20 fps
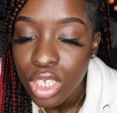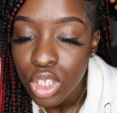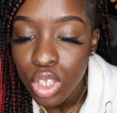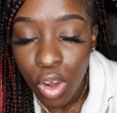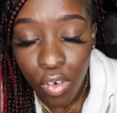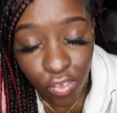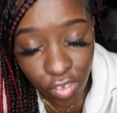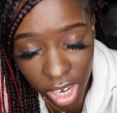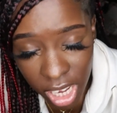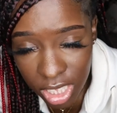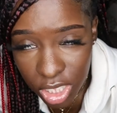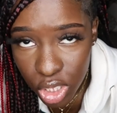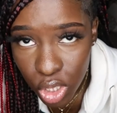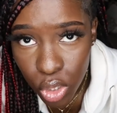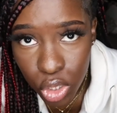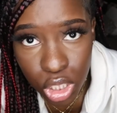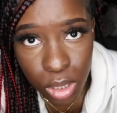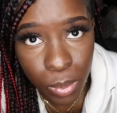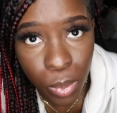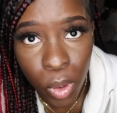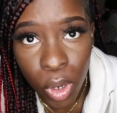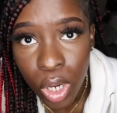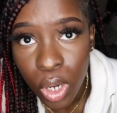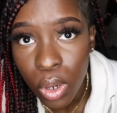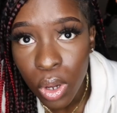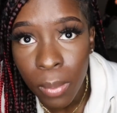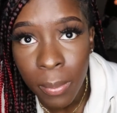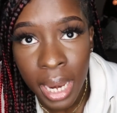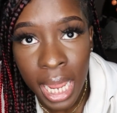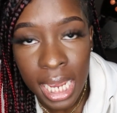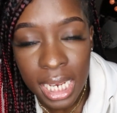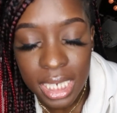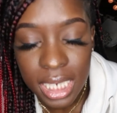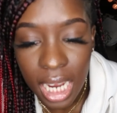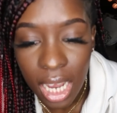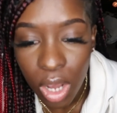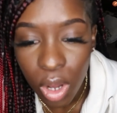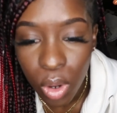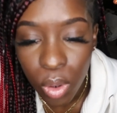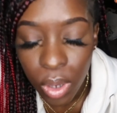Don't forget to go support local black
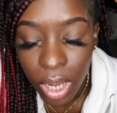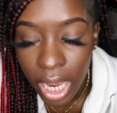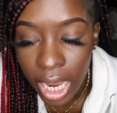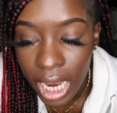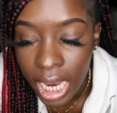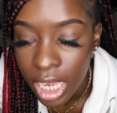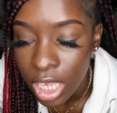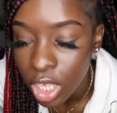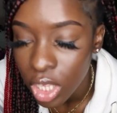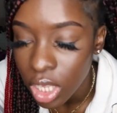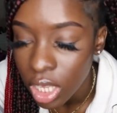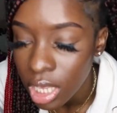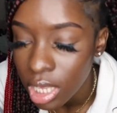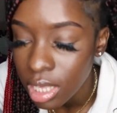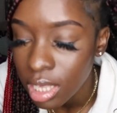child, okay?